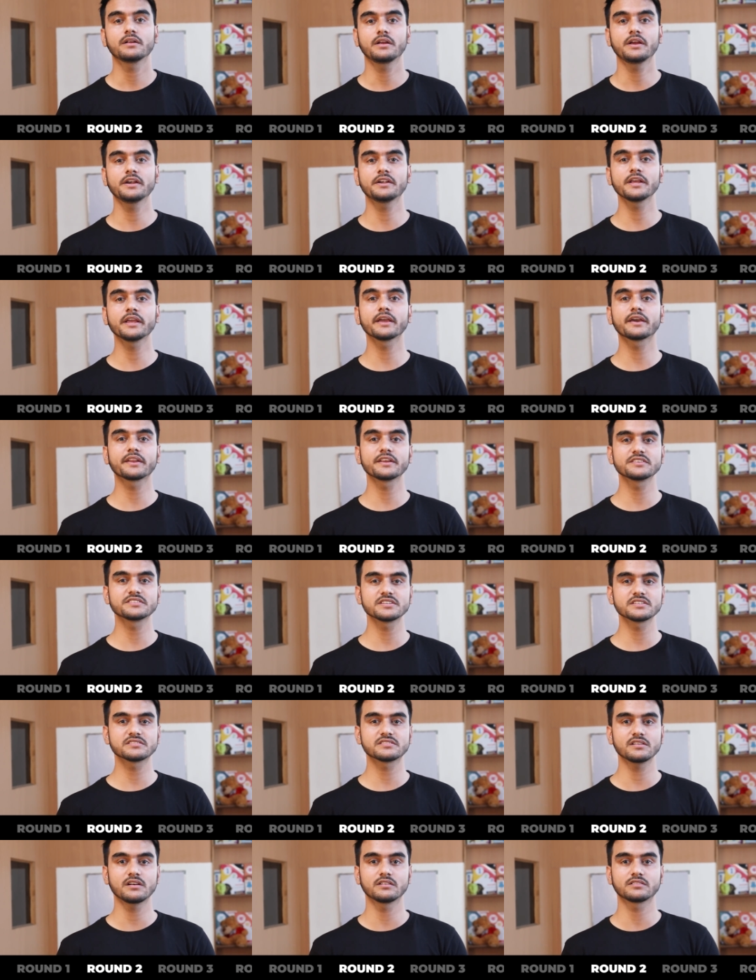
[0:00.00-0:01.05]
it
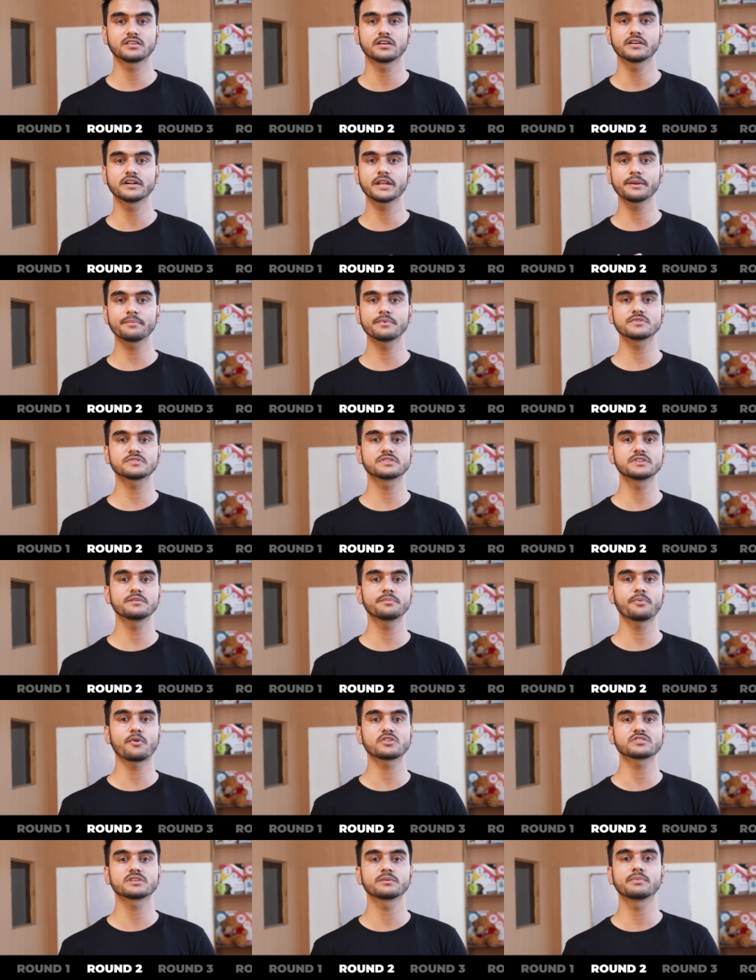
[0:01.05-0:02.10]
increases a 30%
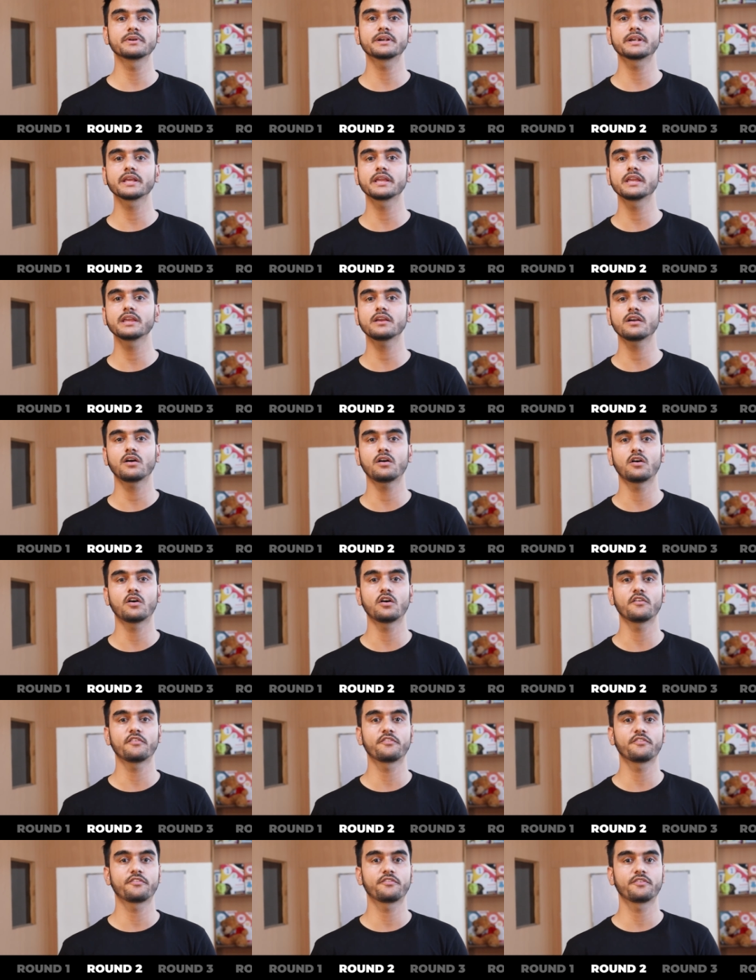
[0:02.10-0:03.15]
possibility of